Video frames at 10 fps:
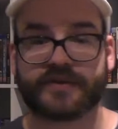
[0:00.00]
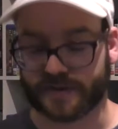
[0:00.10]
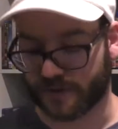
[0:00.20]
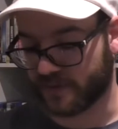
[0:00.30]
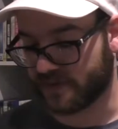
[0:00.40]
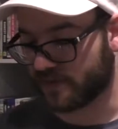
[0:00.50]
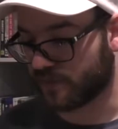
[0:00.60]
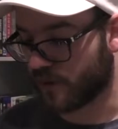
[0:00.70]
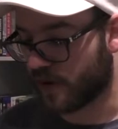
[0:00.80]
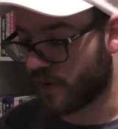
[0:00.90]
series as
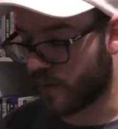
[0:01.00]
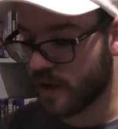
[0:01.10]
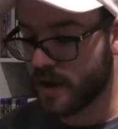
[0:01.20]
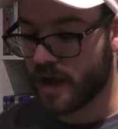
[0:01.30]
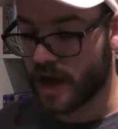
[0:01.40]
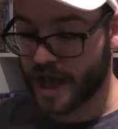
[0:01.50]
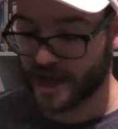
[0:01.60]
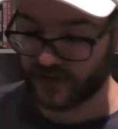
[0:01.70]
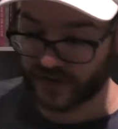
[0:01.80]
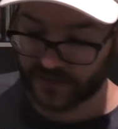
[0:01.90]
well,
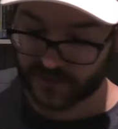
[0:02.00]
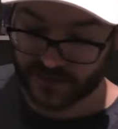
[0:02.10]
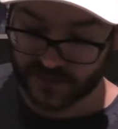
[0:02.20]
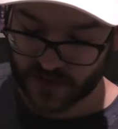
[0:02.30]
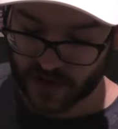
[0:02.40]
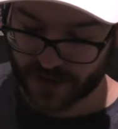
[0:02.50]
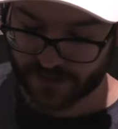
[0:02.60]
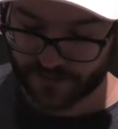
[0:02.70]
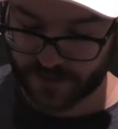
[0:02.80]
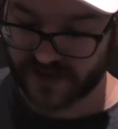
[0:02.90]
in terms of
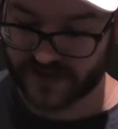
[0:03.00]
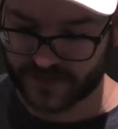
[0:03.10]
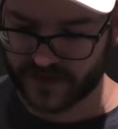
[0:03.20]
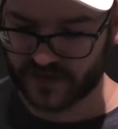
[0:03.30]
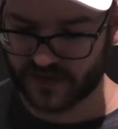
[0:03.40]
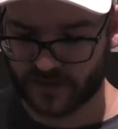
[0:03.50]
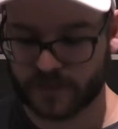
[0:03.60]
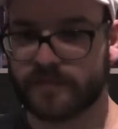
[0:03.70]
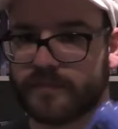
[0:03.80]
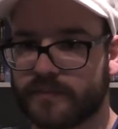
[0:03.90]
design, except this
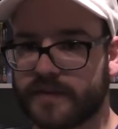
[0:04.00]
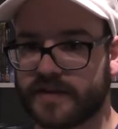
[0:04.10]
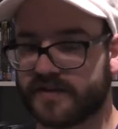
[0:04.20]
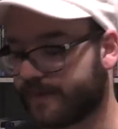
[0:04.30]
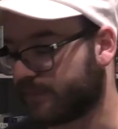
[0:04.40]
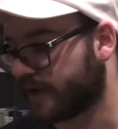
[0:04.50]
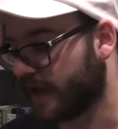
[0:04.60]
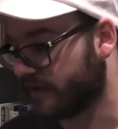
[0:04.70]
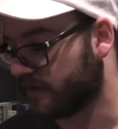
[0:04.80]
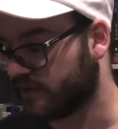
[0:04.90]
is in separate
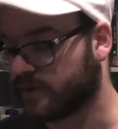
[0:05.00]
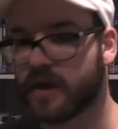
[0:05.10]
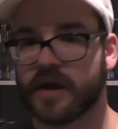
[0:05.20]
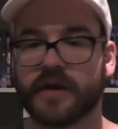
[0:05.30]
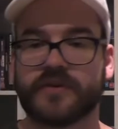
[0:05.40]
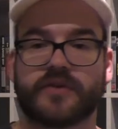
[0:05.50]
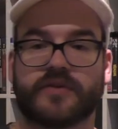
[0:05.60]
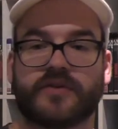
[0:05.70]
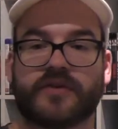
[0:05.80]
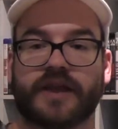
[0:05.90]
cases. So
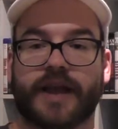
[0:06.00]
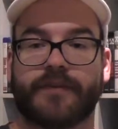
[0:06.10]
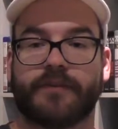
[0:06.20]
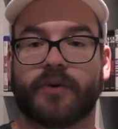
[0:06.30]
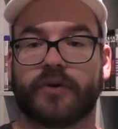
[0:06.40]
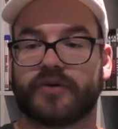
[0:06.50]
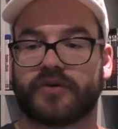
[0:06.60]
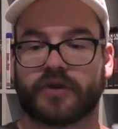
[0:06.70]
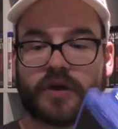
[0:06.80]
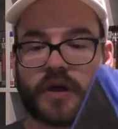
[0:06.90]
it's just an empty
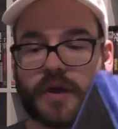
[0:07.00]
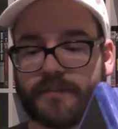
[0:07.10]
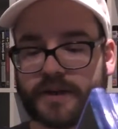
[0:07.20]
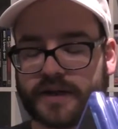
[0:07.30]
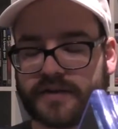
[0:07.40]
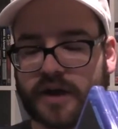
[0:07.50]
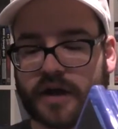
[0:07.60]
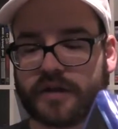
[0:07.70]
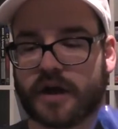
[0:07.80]
box, but it's hard